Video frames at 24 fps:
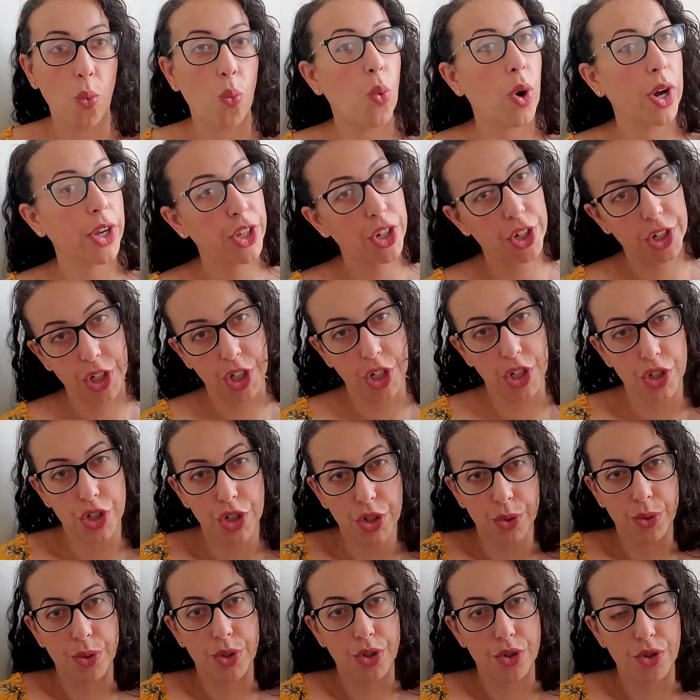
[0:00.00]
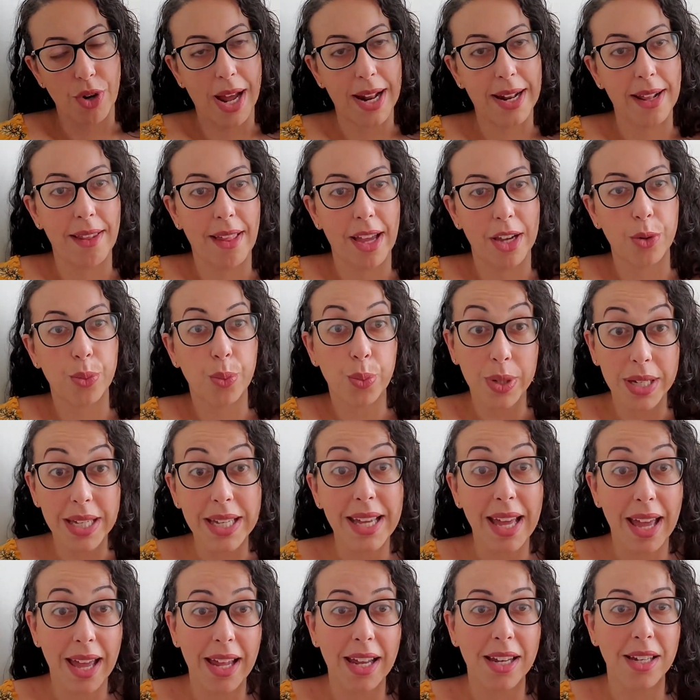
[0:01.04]
what you're going to do to try to like
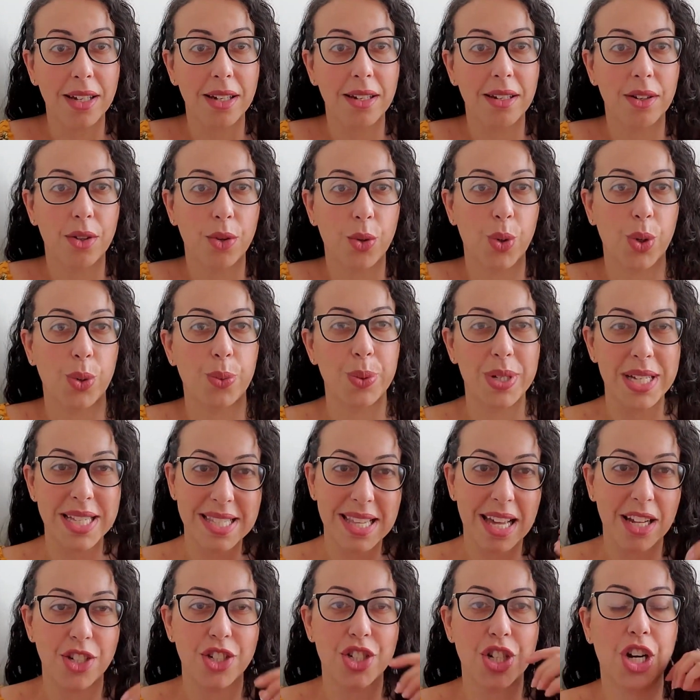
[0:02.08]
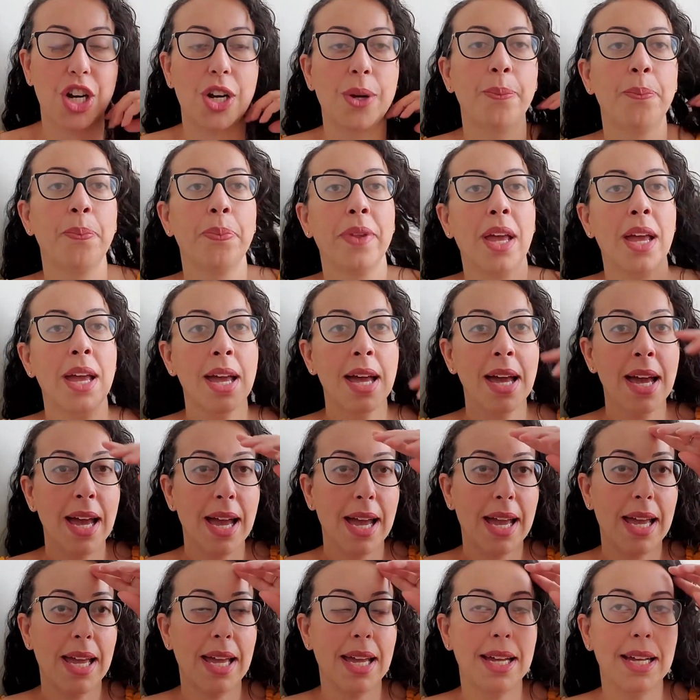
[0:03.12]
regain or recenter.
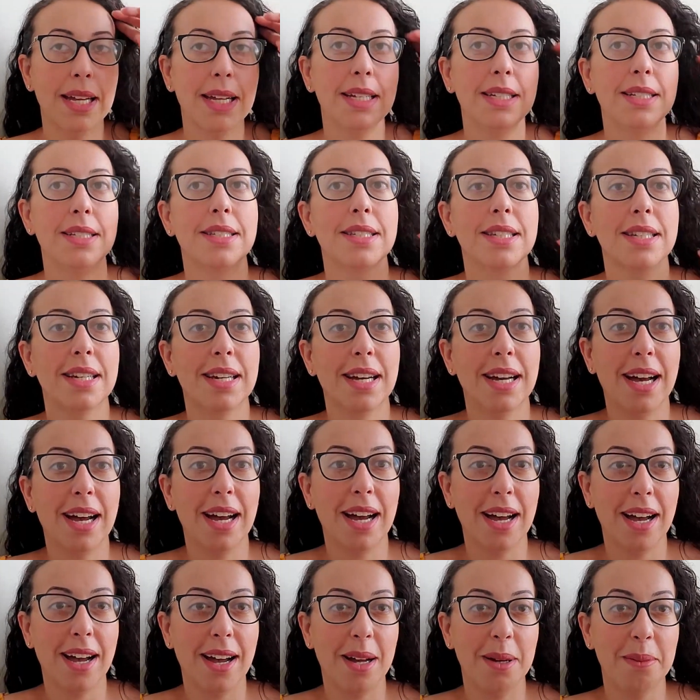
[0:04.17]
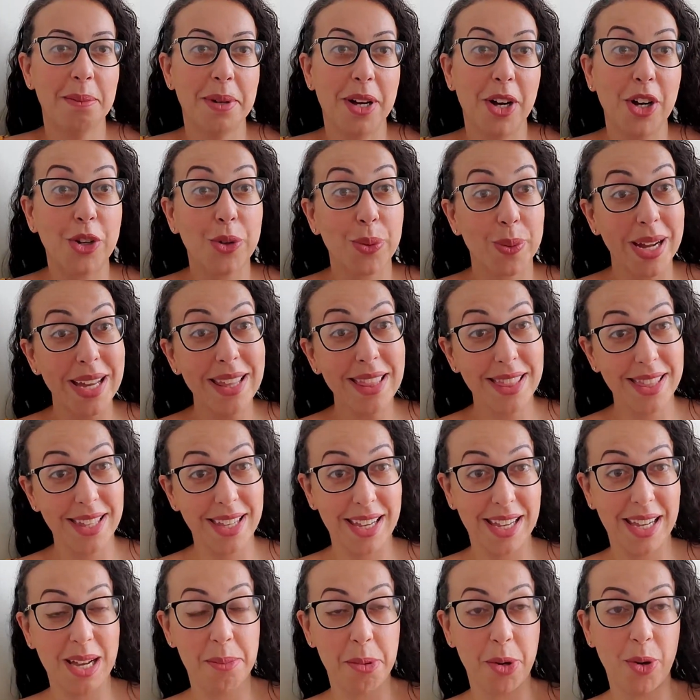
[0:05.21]
And a great
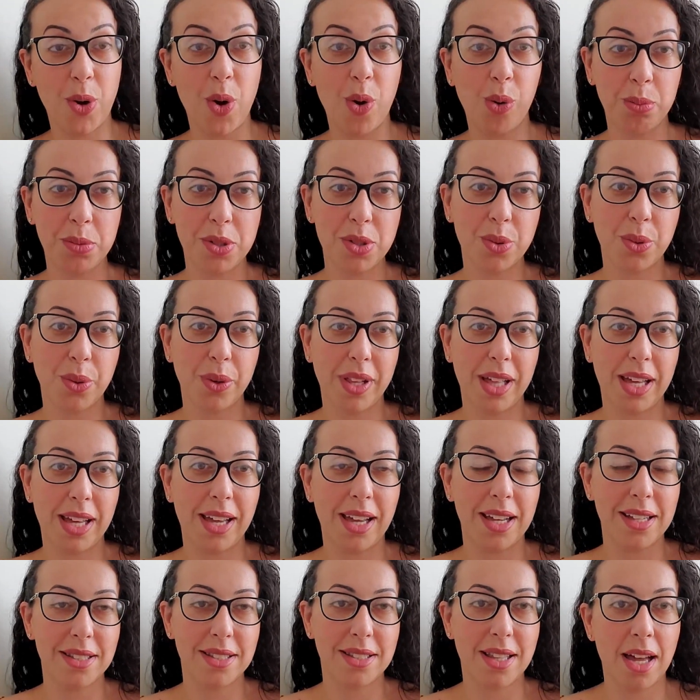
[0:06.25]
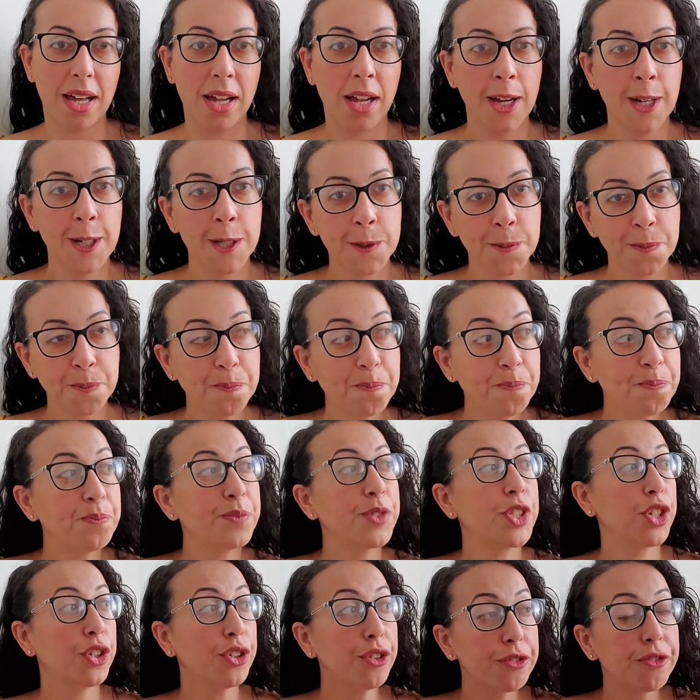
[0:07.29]
thing about homeschooling is that
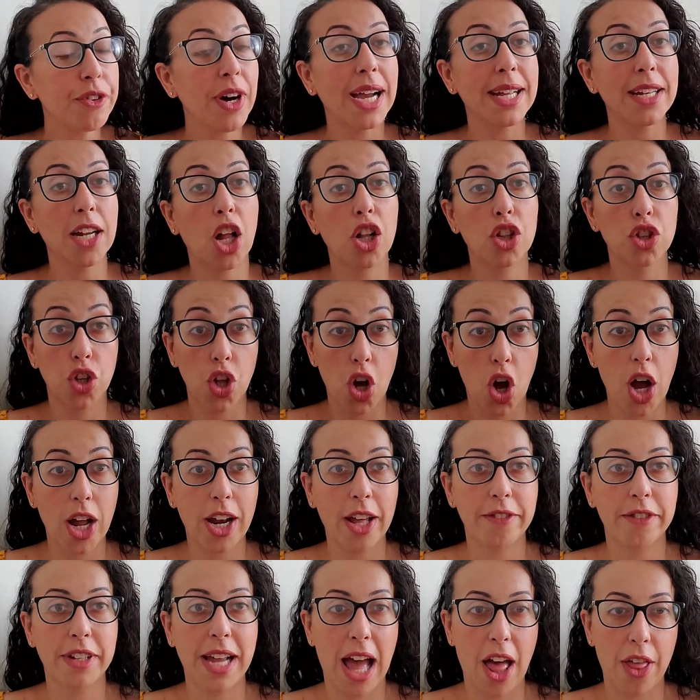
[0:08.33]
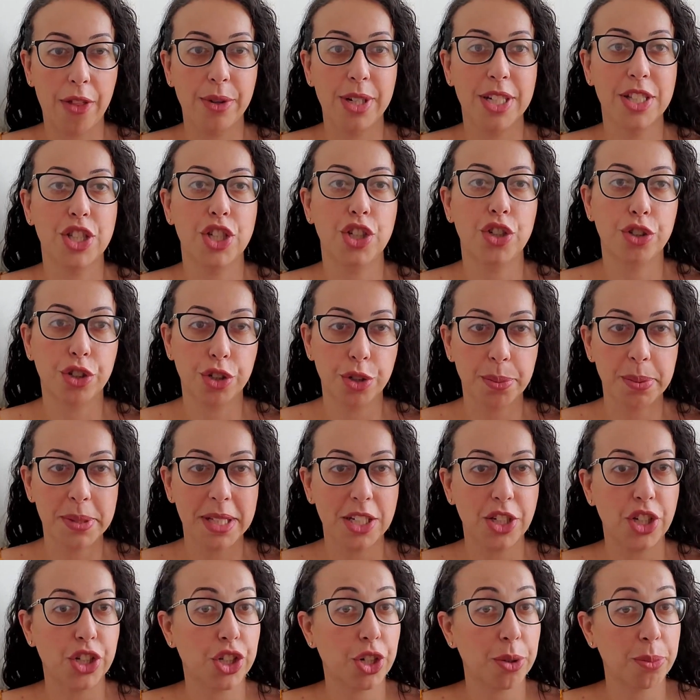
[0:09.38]
you'll find a lot of gatherings and groups
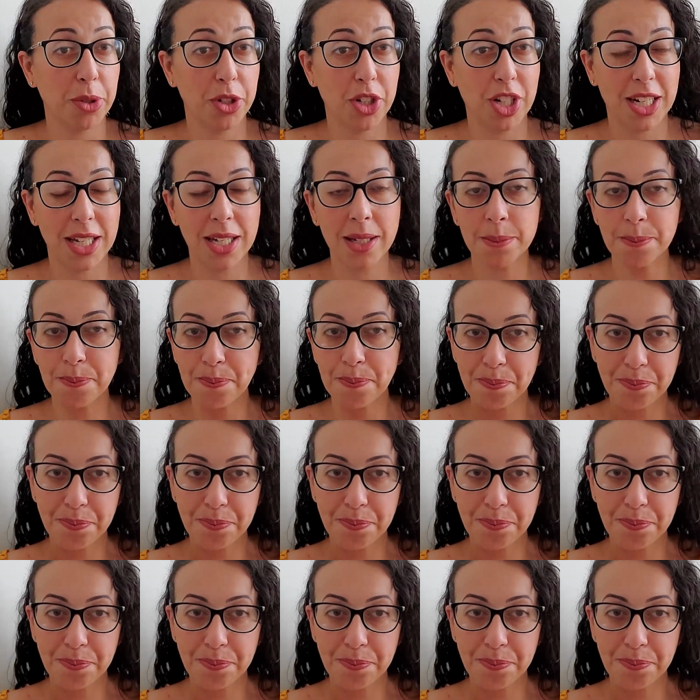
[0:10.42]
in your community.